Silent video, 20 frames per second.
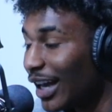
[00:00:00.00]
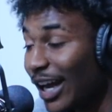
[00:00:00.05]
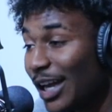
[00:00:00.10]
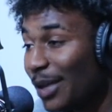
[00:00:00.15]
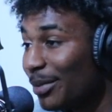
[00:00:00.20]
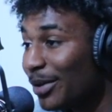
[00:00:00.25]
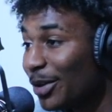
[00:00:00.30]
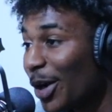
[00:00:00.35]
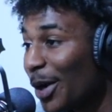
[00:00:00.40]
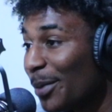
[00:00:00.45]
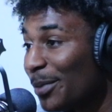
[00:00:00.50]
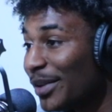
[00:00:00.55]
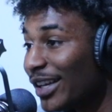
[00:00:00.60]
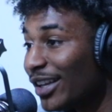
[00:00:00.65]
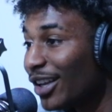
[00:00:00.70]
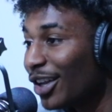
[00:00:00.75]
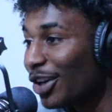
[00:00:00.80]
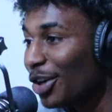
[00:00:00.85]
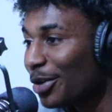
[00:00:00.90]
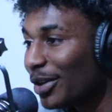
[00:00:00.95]
I ain't been rapping
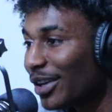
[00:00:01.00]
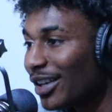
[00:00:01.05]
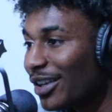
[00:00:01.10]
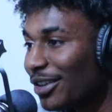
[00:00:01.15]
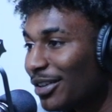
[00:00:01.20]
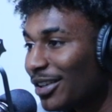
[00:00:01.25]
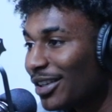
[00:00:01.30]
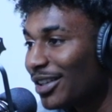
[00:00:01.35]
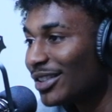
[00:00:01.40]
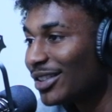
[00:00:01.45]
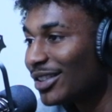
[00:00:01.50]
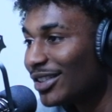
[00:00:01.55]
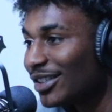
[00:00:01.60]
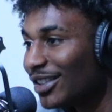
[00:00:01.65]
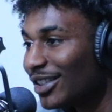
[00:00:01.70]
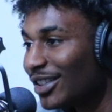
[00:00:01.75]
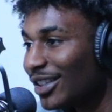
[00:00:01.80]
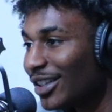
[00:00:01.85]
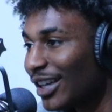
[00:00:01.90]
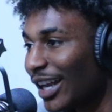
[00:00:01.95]
that long. I ain't gonna
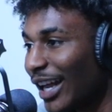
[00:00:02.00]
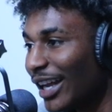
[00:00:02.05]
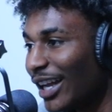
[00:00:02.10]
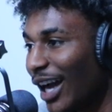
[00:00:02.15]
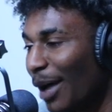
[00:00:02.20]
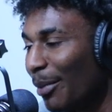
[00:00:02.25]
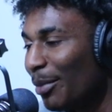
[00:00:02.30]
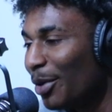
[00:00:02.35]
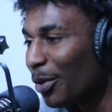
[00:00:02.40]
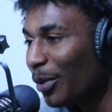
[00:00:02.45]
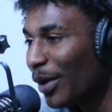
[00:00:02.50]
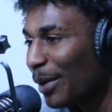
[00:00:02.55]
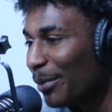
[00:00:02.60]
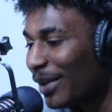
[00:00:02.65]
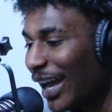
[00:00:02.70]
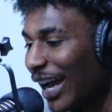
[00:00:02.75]
lie. Like I've been rapping.